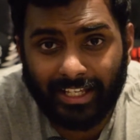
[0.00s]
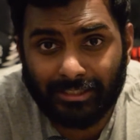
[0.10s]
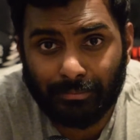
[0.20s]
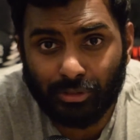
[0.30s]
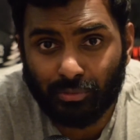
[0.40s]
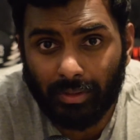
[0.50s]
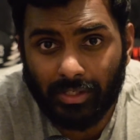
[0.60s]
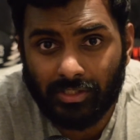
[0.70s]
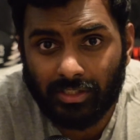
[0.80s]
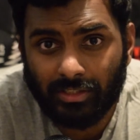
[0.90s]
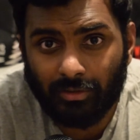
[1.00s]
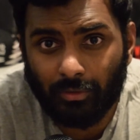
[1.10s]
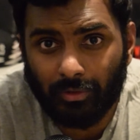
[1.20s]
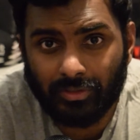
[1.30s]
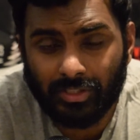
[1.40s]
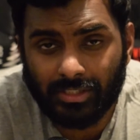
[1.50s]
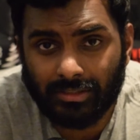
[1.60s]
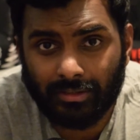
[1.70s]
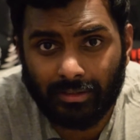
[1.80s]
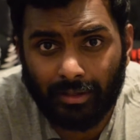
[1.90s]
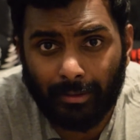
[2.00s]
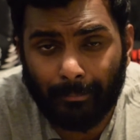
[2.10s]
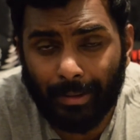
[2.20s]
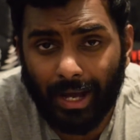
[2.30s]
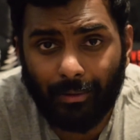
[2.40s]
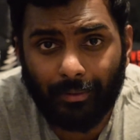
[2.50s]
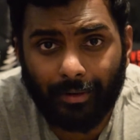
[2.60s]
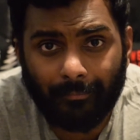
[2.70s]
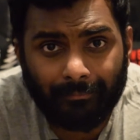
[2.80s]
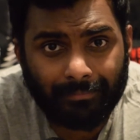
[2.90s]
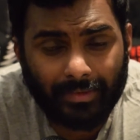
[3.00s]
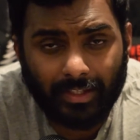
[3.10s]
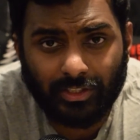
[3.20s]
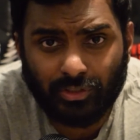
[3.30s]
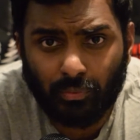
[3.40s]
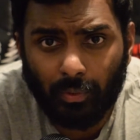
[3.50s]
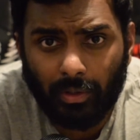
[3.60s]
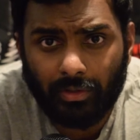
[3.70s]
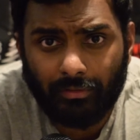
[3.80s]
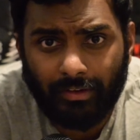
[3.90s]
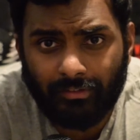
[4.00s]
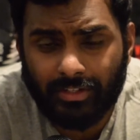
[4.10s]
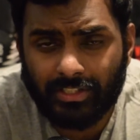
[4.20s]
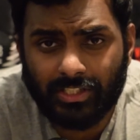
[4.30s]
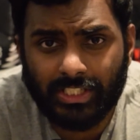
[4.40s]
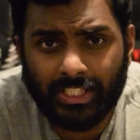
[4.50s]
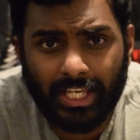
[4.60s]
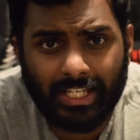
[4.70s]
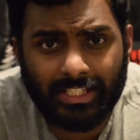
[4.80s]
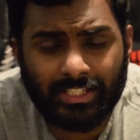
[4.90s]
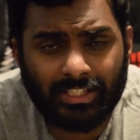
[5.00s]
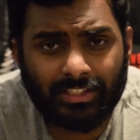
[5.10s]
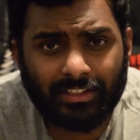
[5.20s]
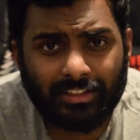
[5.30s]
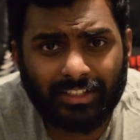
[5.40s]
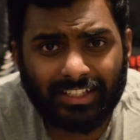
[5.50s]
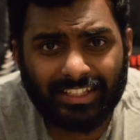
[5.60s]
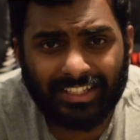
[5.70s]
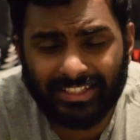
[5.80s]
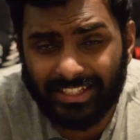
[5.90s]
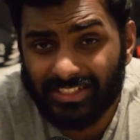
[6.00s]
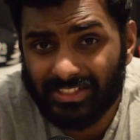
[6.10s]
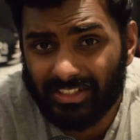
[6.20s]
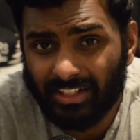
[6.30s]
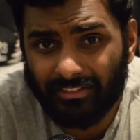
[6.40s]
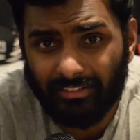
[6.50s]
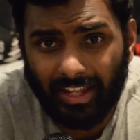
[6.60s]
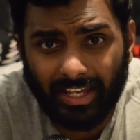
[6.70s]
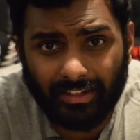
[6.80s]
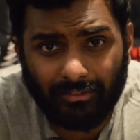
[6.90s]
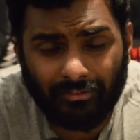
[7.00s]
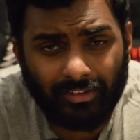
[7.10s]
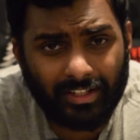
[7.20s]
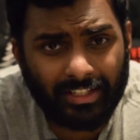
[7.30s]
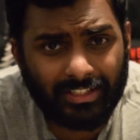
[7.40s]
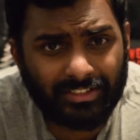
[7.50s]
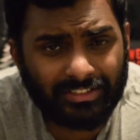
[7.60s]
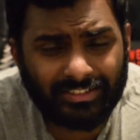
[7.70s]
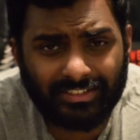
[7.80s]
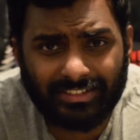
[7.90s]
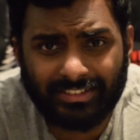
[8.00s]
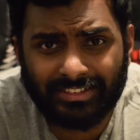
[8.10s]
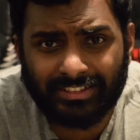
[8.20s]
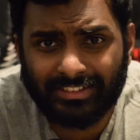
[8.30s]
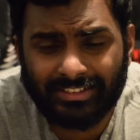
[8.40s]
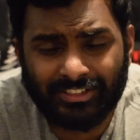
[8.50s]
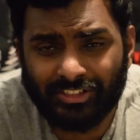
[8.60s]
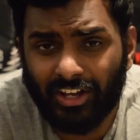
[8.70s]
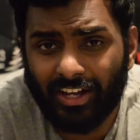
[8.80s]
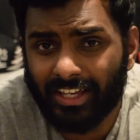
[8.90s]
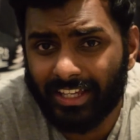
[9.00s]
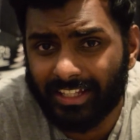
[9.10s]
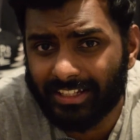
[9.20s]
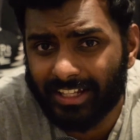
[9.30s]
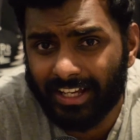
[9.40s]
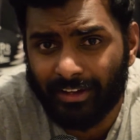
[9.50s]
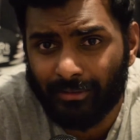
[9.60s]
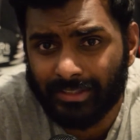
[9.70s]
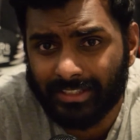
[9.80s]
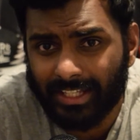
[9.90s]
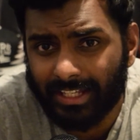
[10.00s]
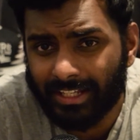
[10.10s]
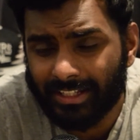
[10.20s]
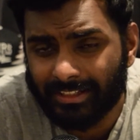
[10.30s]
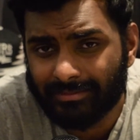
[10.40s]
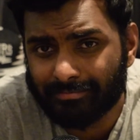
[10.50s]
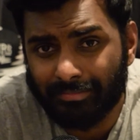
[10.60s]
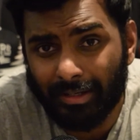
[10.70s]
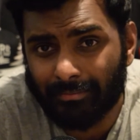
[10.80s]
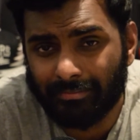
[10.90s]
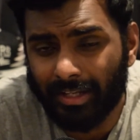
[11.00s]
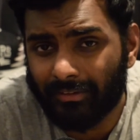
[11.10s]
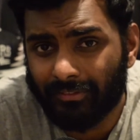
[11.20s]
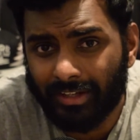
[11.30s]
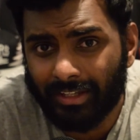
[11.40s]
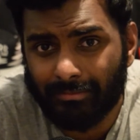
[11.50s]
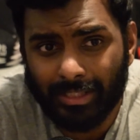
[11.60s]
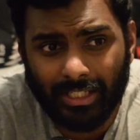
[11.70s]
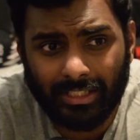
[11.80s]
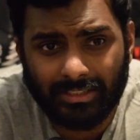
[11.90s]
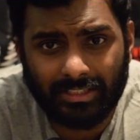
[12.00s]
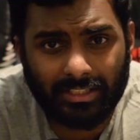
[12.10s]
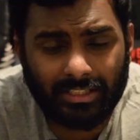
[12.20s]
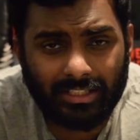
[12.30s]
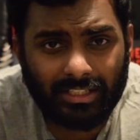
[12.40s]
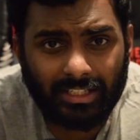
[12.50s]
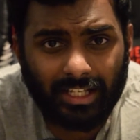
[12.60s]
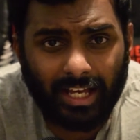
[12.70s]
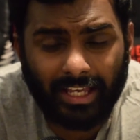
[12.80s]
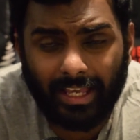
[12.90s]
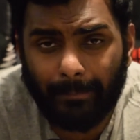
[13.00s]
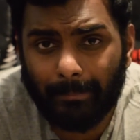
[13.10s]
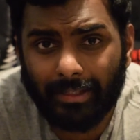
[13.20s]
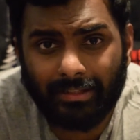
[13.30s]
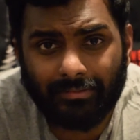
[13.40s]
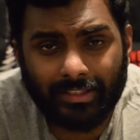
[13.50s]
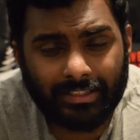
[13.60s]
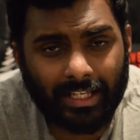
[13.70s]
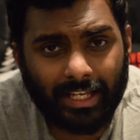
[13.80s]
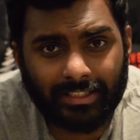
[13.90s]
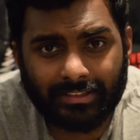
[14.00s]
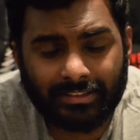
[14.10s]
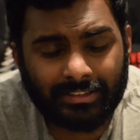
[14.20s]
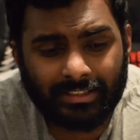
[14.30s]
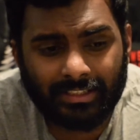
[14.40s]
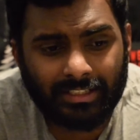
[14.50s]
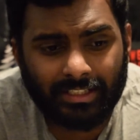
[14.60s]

I guess, persuasion or just power just willed the referees to change decisions on the fly. Really shocking, I would say, but not really, because I can't believe these guys.